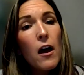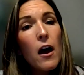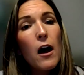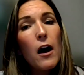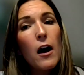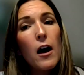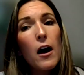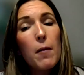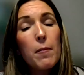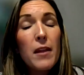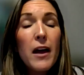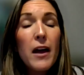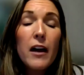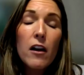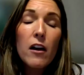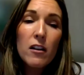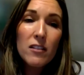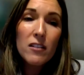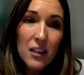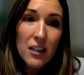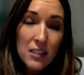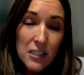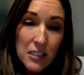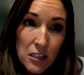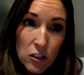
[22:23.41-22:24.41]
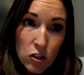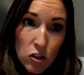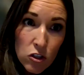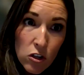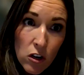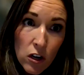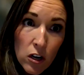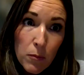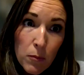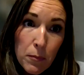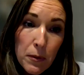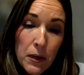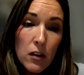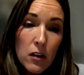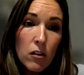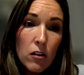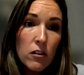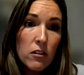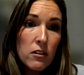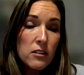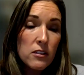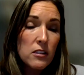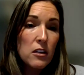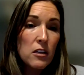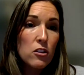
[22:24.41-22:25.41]
That decision's on appeal to
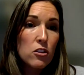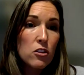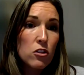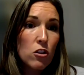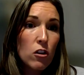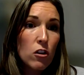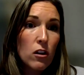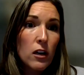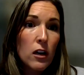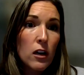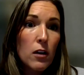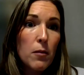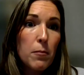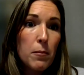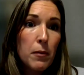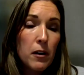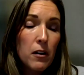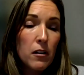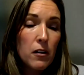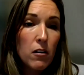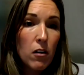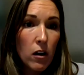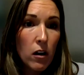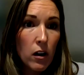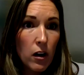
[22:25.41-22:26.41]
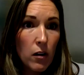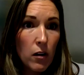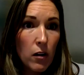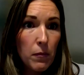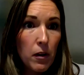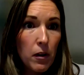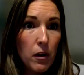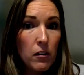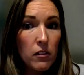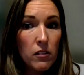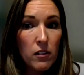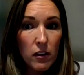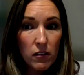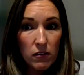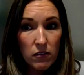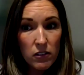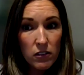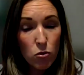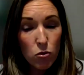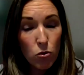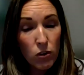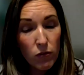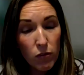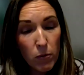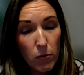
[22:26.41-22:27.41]
the Sixth Circuit, but that's
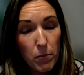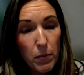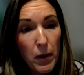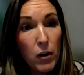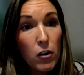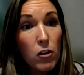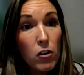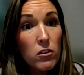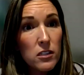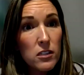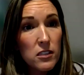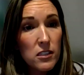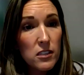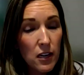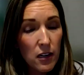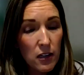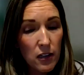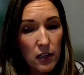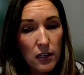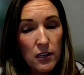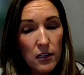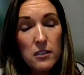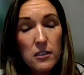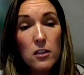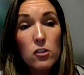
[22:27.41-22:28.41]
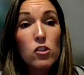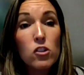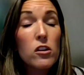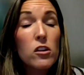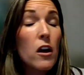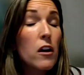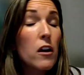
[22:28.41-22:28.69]
sort of a better standing decision.